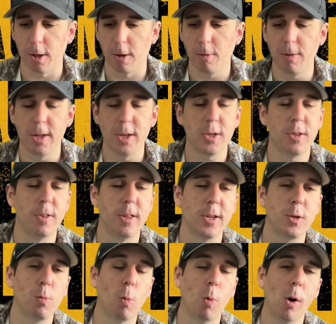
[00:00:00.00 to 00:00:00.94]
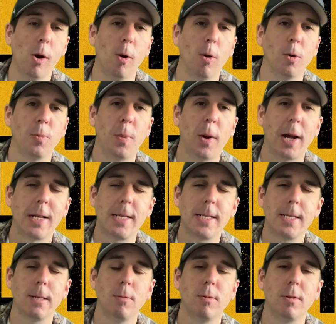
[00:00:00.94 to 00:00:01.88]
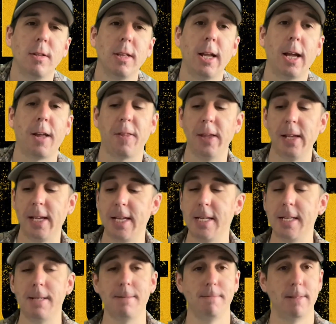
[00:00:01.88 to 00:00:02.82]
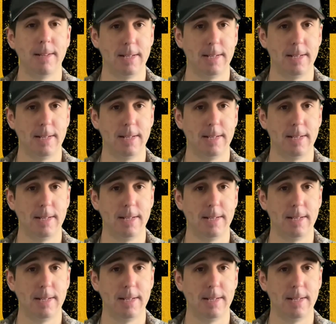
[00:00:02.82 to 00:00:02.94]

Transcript: this world. But I think he's